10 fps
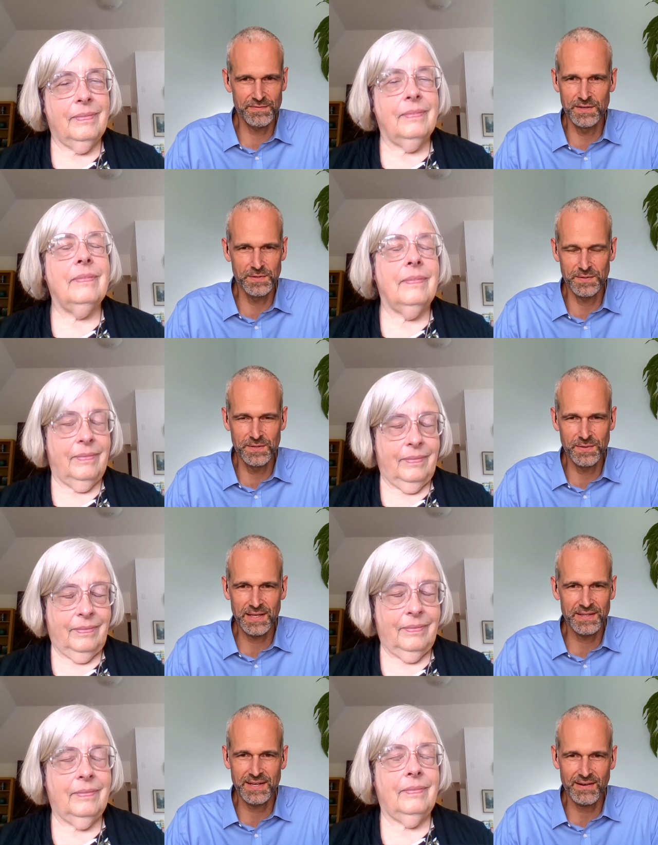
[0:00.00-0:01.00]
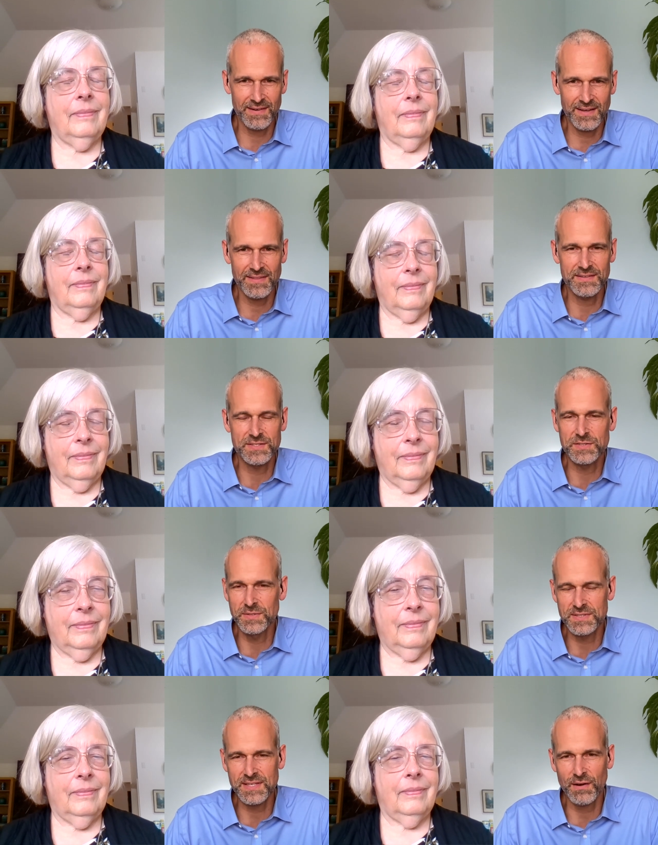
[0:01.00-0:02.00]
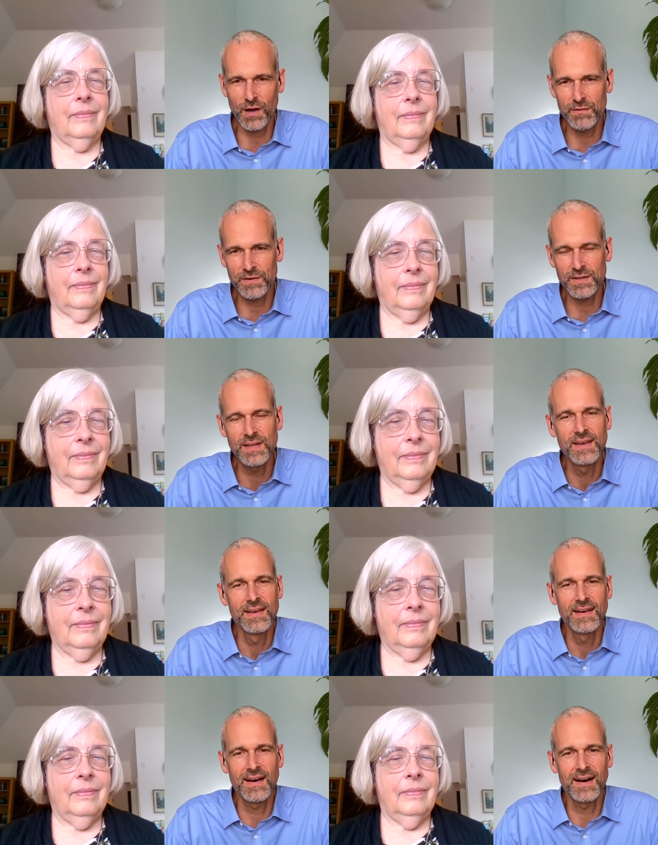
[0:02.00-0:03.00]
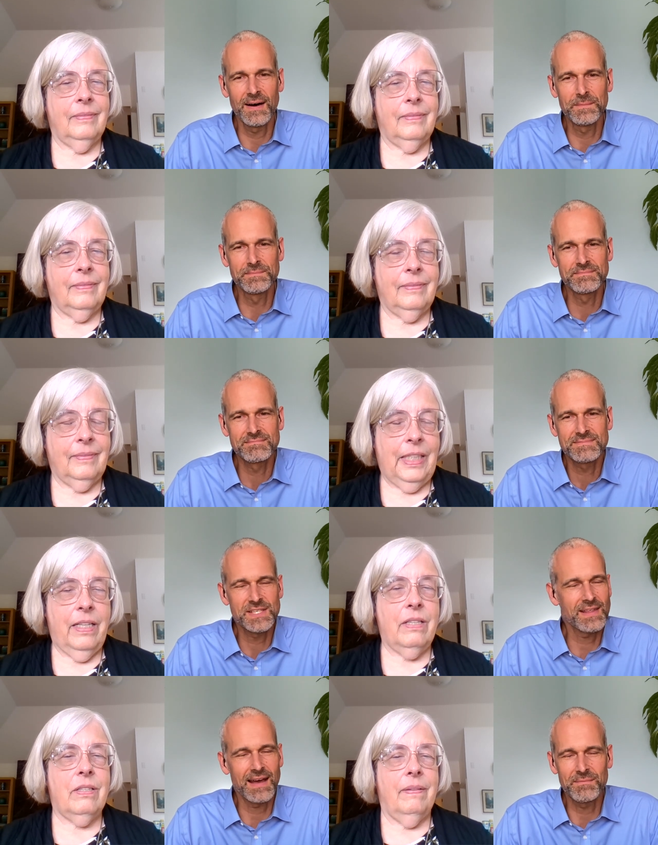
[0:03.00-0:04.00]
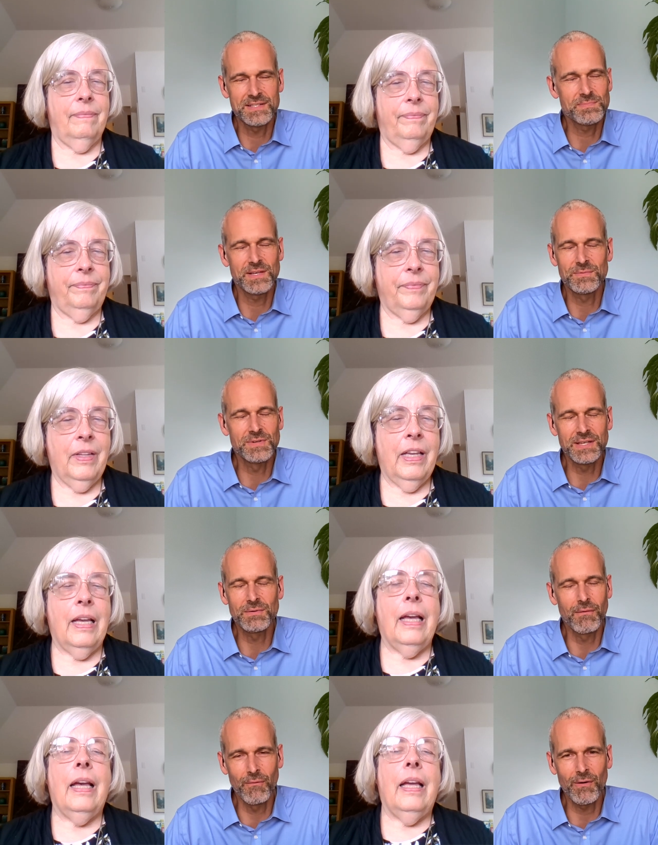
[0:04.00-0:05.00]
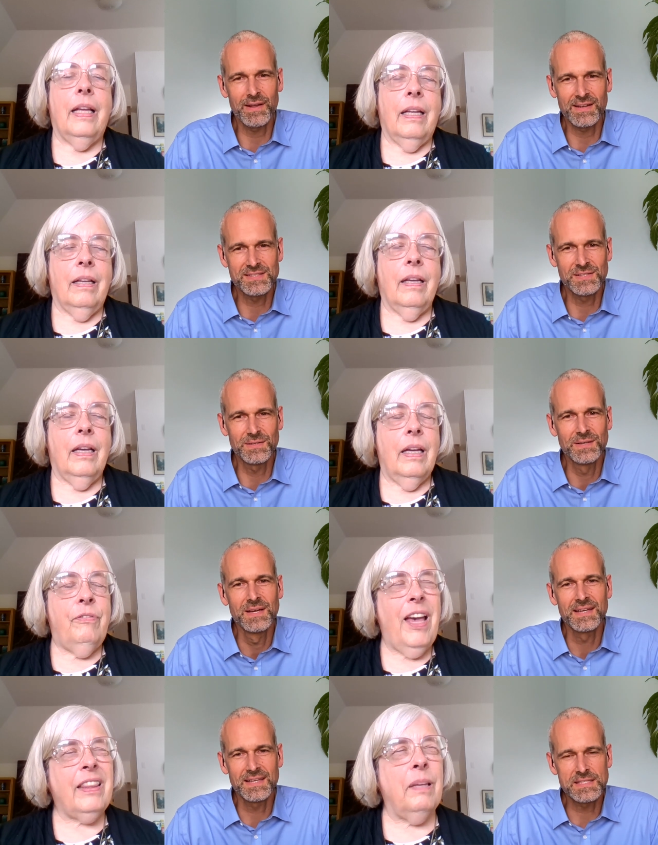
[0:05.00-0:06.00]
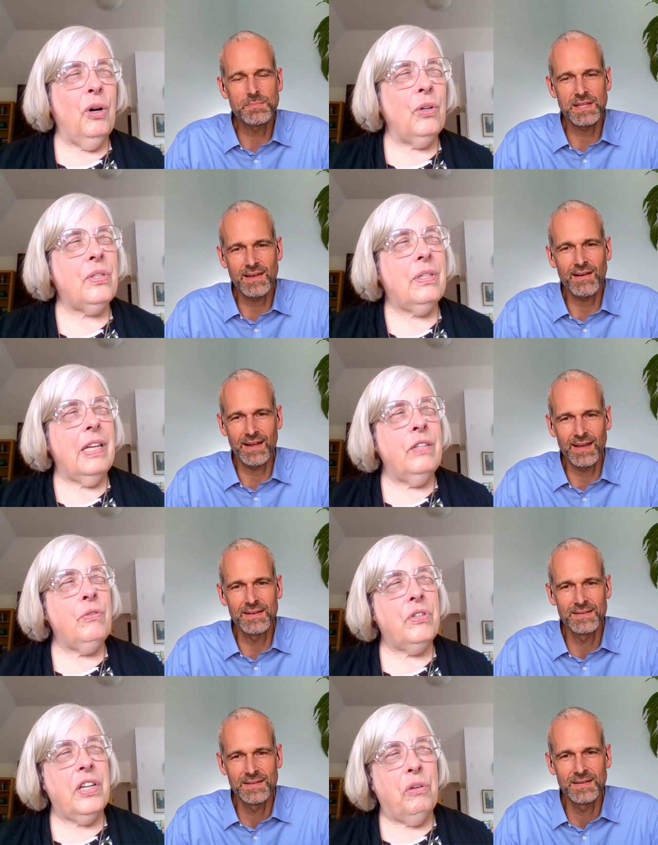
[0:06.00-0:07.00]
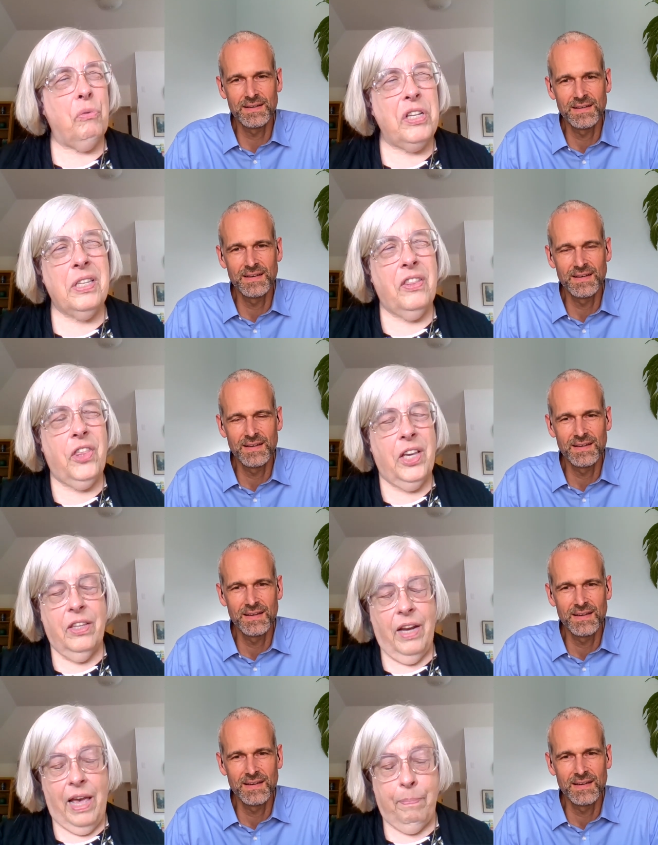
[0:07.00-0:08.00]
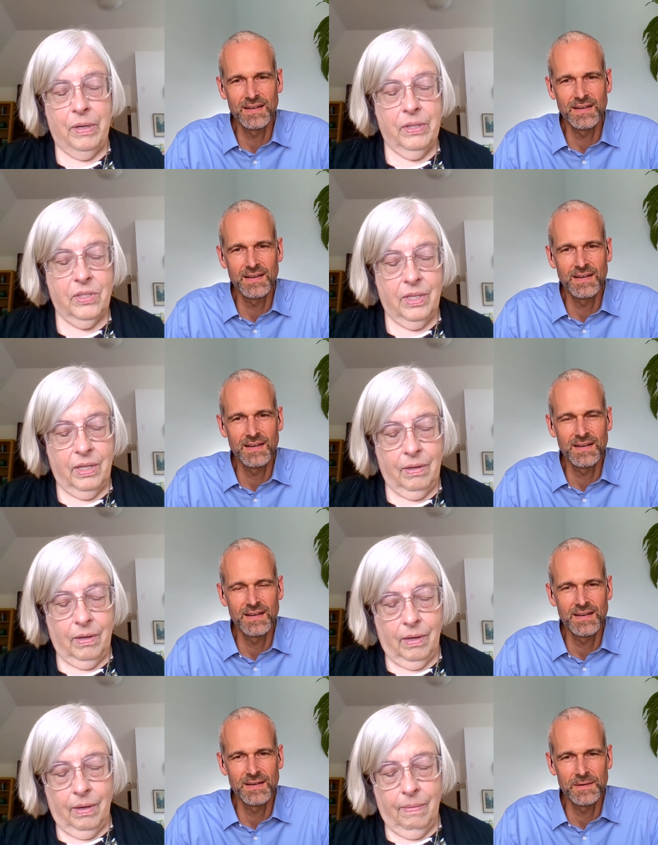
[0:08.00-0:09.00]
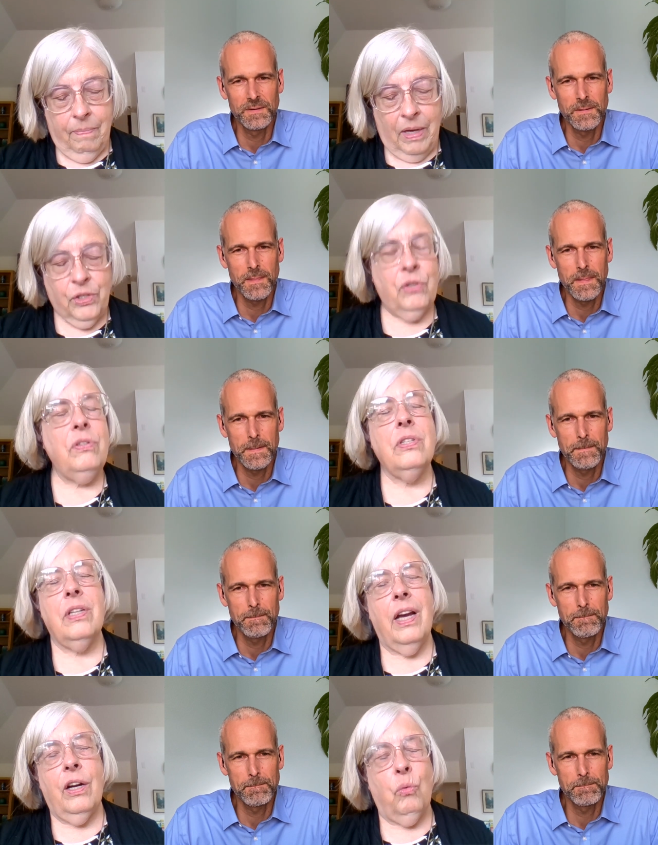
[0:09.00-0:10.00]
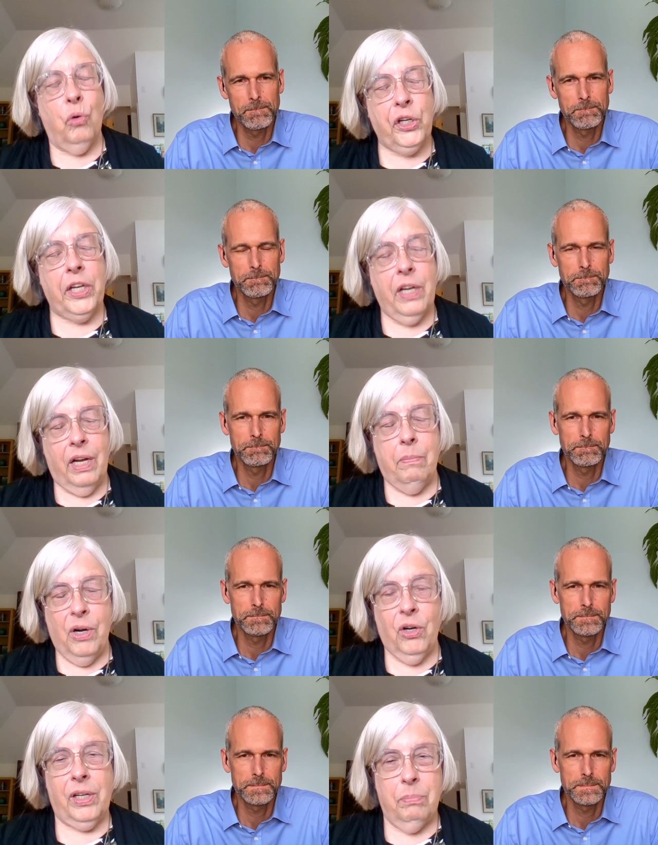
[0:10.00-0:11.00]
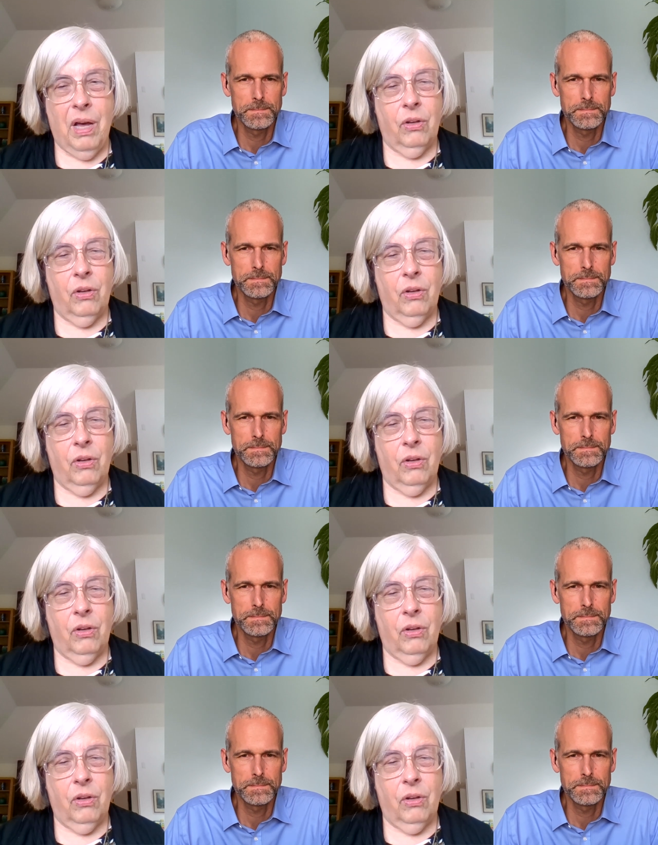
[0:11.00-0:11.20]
Speaker 1: the New, New England area, the students at Harvard. Um, so that yes. must be really rewarding to
Speaker 2: In get fact, to be the there again. The most interesting recent thing that happened is that uh, my students and I are working on American